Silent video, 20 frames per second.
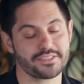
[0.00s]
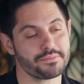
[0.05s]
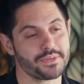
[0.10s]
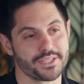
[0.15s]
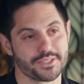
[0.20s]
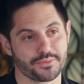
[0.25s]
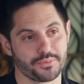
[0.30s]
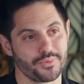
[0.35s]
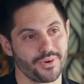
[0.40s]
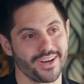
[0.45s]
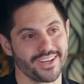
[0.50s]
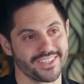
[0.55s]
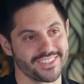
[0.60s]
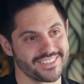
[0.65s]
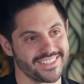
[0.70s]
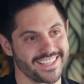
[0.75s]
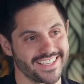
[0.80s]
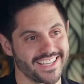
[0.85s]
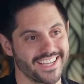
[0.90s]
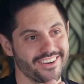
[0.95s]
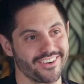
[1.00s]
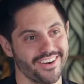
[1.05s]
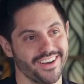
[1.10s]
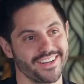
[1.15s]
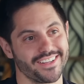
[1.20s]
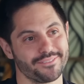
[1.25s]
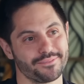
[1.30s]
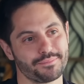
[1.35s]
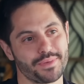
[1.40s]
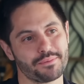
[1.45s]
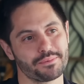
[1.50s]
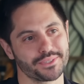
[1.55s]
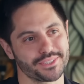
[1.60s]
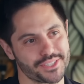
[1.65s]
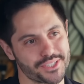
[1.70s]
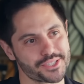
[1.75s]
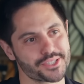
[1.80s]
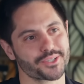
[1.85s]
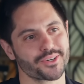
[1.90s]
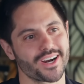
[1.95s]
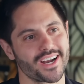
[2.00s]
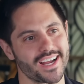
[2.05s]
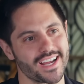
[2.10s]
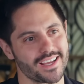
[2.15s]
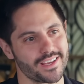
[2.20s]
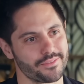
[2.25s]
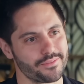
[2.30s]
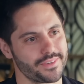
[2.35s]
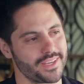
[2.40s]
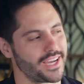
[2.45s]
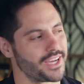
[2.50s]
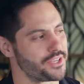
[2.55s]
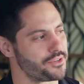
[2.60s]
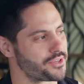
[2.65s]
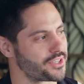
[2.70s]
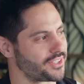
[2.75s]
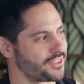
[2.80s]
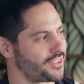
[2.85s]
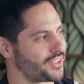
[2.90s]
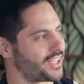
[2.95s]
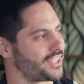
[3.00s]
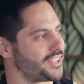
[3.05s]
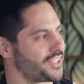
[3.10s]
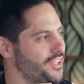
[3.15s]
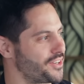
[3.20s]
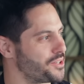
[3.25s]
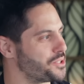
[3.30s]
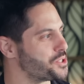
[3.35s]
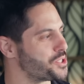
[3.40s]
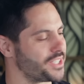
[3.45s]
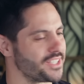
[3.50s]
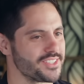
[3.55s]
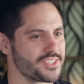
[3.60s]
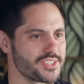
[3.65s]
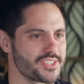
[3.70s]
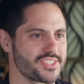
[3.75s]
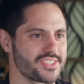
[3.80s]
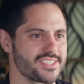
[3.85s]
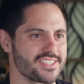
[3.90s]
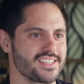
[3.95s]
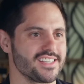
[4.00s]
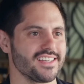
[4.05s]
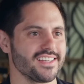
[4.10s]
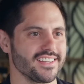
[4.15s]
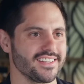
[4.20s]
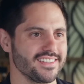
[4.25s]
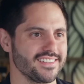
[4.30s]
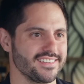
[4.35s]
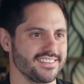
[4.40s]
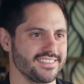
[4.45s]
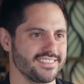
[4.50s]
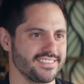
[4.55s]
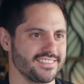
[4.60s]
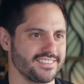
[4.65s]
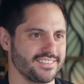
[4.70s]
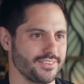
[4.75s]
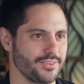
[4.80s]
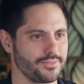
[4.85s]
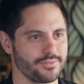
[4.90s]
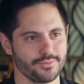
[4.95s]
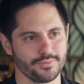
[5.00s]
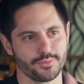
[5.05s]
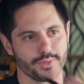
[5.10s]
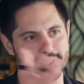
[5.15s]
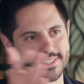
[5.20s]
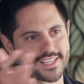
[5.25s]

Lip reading: me is wild, like hearing people describe how you can look at the ocean and just see what's